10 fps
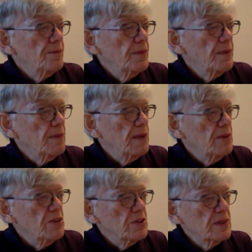
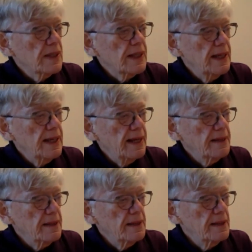Maybe just to
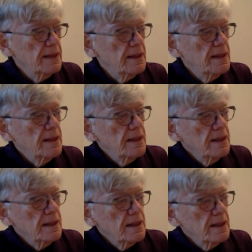connect it.
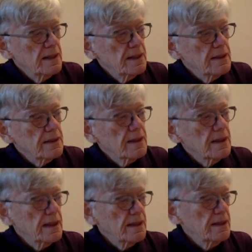Just
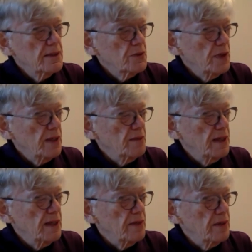connect it this way. You might
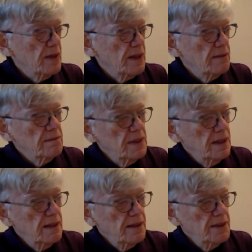even,
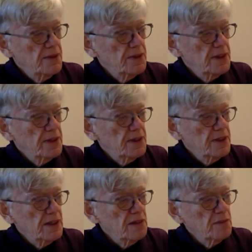I don't think
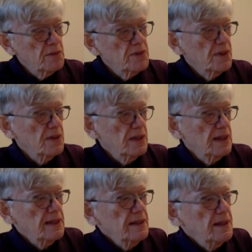you want to put a
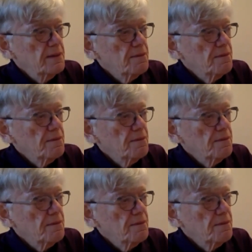solid line there.